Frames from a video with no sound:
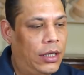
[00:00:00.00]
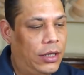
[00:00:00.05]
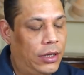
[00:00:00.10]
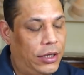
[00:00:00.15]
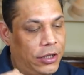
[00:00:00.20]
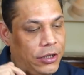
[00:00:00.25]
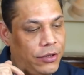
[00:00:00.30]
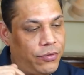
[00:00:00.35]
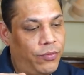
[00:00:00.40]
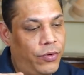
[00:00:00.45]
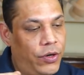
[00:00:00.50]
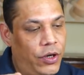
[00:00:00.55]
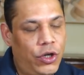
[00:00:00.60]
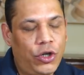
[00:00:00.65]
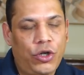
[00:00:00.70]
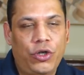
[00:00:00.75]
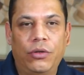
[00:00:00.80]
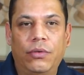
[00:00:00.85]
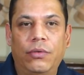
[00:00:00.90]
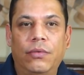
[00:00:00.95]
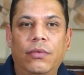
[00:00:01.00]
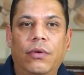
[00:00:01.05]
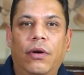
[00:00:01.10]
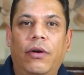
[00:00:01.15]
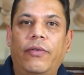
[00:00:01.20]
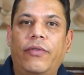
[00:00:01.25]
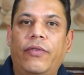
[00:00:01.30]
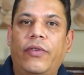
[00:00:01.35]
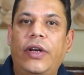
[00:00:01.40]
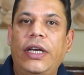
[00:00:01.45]
This version
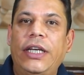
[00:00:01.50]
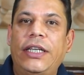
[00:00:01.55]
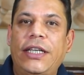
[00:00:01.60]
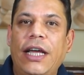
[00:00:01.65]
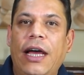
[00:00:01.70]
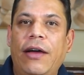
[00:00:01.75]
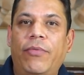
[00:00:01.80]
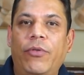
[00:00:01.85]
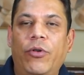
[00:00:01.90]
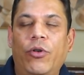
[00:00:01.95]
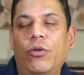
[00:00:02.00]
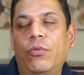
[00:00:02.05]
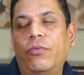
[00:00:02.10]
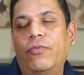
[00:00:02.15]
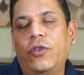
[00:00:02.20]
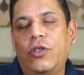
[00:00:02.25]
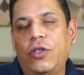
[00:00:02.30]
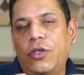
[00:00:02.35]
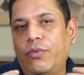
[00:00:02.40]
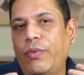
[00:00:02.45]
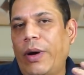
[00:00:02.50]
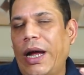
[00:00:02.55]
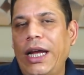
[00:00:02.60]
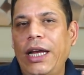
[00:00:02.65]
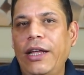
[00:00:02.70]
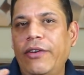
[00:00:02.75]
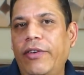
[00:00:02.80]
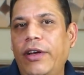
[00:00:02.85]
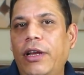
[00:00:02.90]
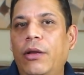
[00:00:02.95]
of Creed Tabarome, which is
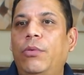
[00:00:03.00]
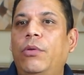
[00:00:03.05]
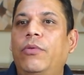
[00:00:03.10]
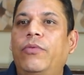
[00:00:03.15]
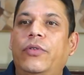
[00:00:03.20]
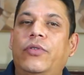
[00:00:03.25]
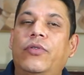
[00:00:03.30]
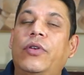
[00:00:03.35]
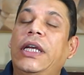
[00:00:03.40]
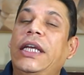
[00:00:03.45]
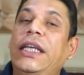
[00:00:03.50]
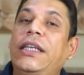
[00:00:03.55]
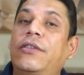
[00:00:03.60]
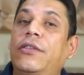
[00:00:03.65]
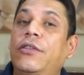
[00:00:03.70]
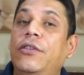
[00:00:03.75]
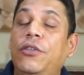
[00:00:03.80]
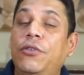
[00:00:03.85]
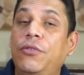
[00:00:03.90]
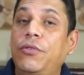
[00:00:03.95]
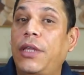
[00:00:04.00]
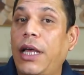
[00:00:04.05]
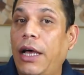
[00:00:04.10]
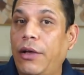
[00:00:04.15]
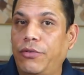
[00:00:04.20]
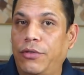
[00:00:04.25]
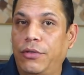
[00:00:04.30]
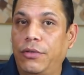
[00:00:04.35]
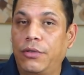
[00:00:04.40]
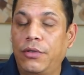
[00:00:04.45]
widely available, was released in
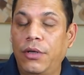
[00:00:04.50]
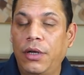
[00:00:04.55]
2000.